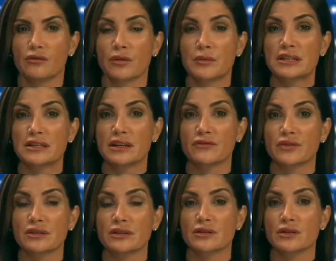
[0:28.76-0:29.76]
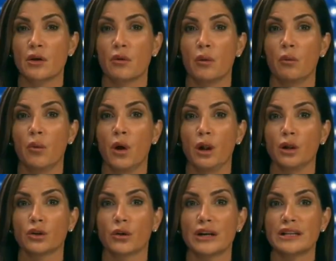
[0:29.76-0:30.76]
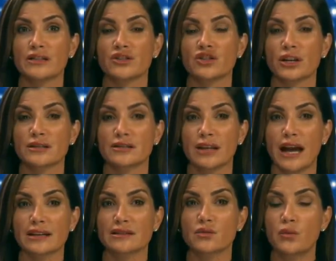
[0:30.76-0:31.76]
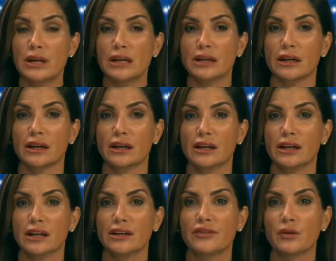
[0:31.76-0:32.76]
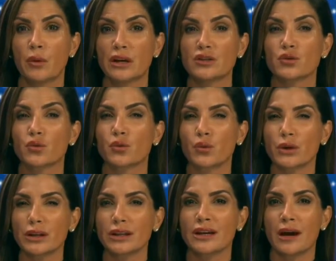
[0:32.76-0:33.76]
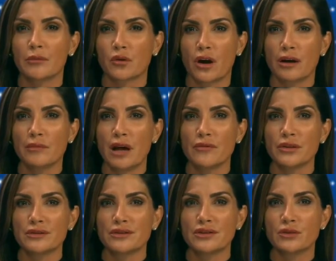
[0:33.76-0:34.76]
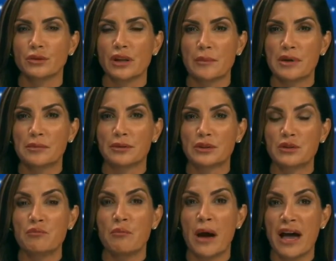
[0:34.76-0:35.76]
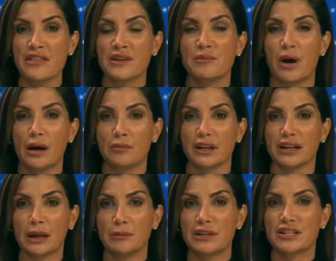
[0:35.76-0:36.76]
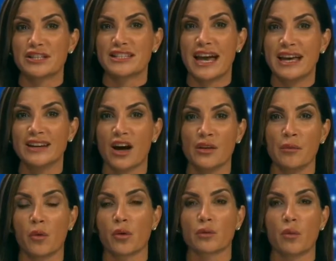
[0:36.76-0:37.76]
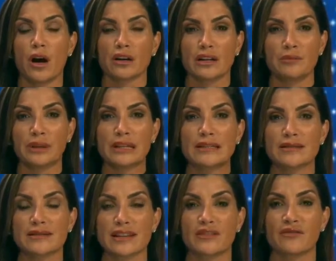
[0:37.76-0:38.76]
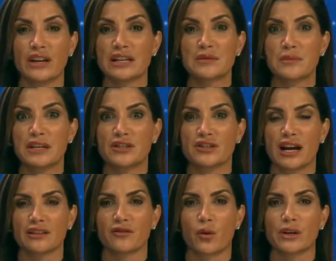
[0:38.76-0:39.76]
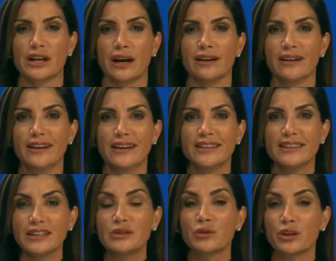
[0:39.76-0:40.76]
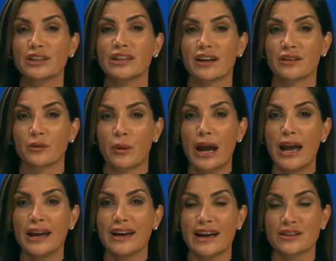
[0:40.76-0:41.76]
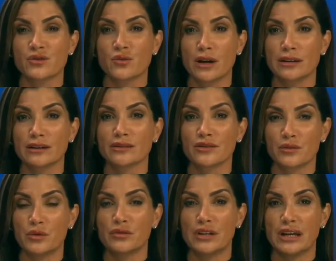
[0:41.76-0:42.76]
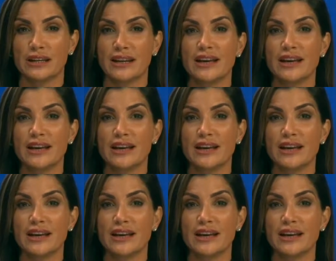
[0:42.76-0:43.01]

from a San Francisco Walgreens just last week. If you wanted to really up crime levels, you would let people do meth in public and pitch a tent on the boardwalk in places like Venice Beach, California. Then you'd look the other way as drug dealers moved in